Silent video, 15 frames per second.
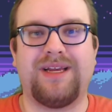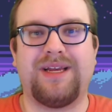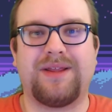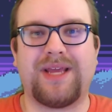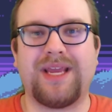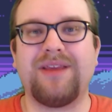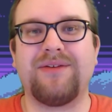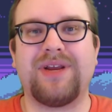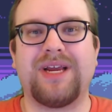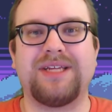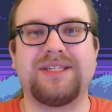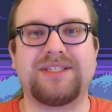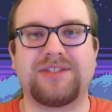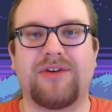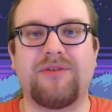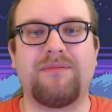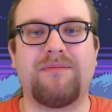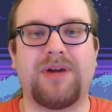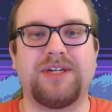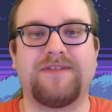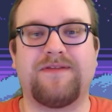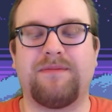Thank you guys so
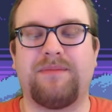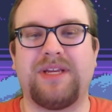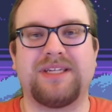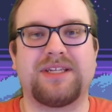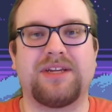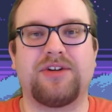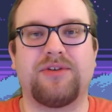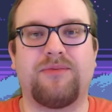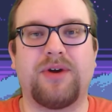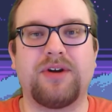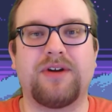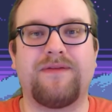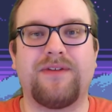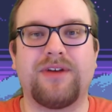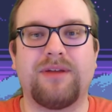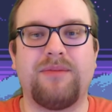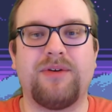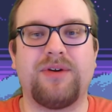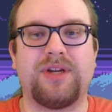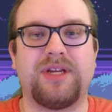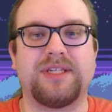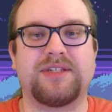much for being such a wonderful
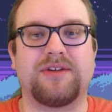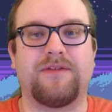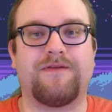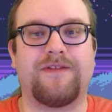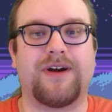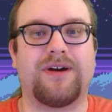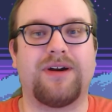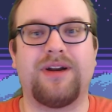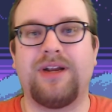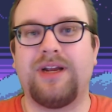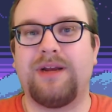community so far.